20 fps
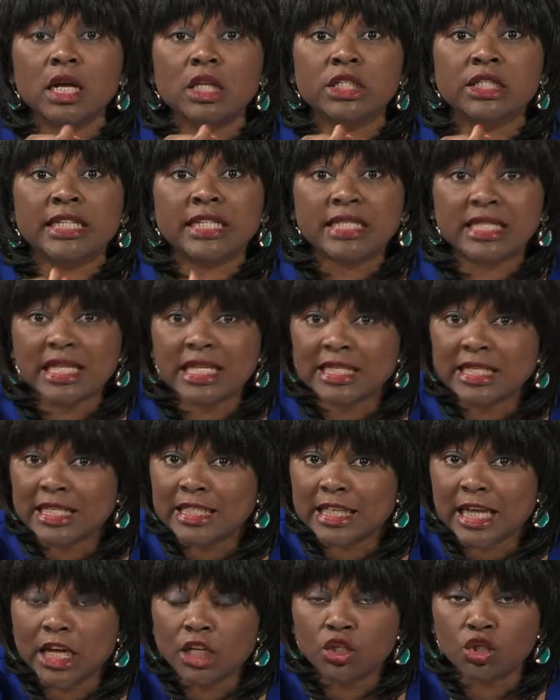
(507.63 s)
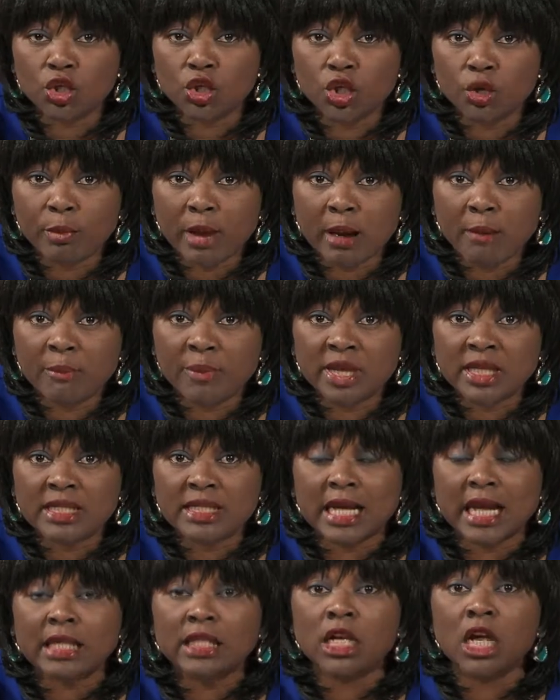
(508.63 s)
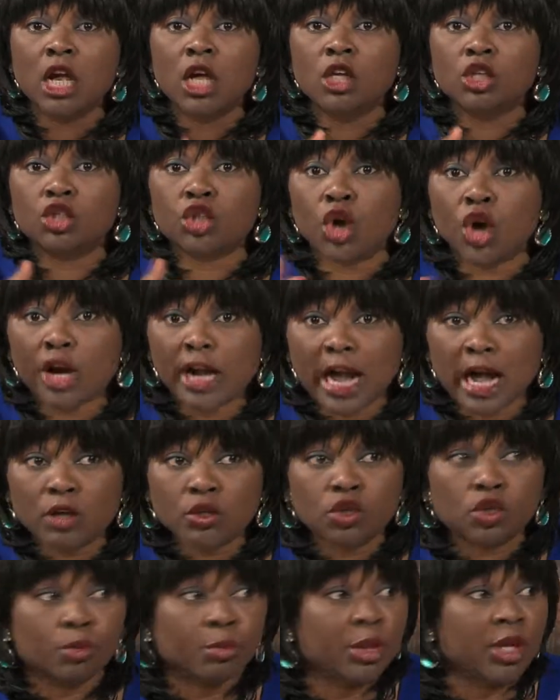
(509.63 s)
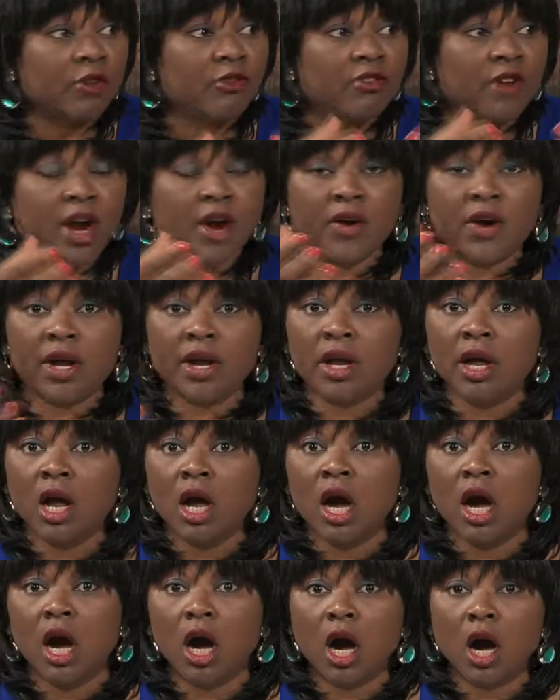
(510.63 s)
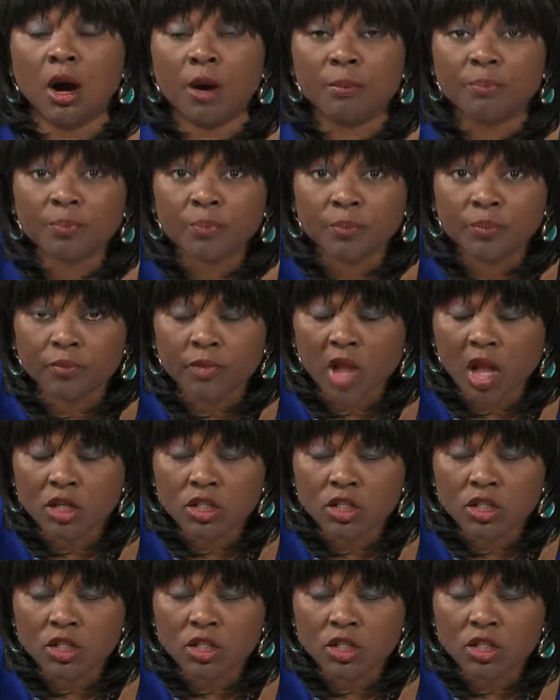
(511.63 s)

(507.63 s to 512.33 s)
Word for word: diseases into human beings that turn out to be very um, mm,